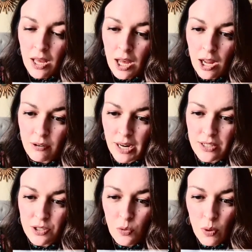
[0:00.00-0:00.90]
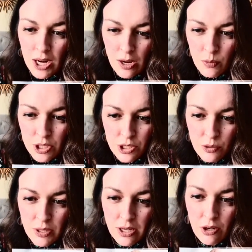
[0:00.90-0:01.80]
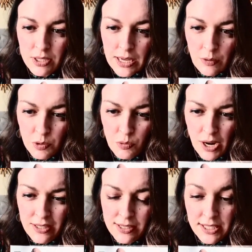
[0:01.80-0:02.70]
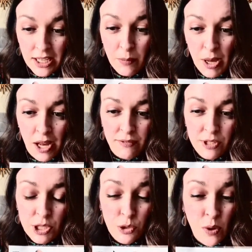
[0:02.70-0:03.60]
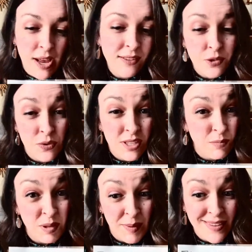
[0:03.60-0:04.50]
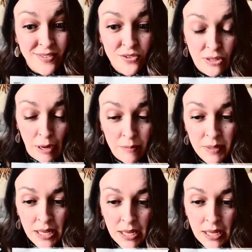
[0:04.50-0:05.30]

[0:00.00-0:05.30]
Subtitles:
All right, so what I would do here is I would write sigma of 2n, so sigma means sum,